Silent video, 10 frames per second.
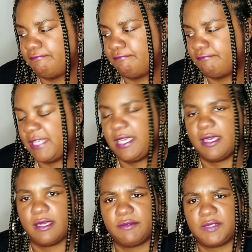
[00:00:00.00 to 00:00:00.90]
yeah,
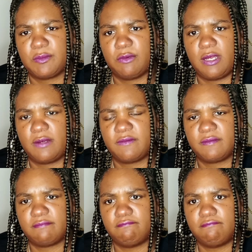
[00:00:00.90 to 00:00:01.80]
it was rough.
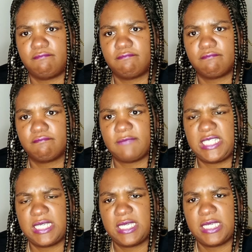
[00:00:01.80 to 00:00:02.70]

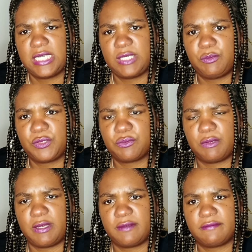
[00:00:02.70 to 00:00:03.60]
It was
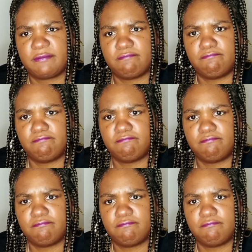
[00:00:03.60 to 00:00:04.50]
rough.
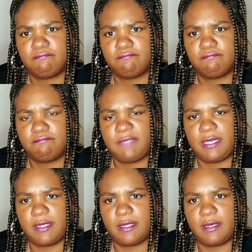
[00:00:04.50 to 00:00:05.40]

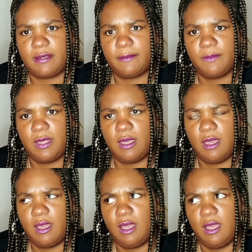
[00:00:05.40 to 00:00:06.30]
But
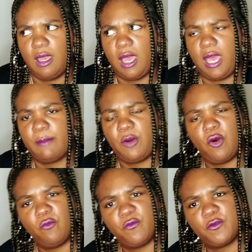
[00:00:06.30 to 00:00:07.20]
I'm
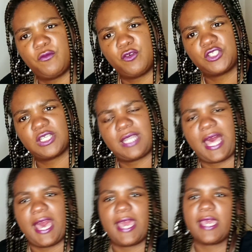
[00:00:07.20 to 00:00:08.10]
hopeful for
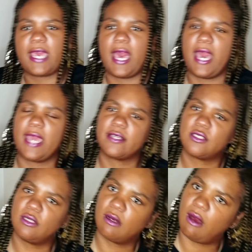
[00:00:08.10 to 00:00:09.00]
July. I
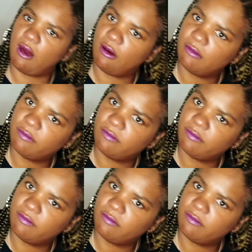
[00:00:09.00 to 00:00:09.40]
took off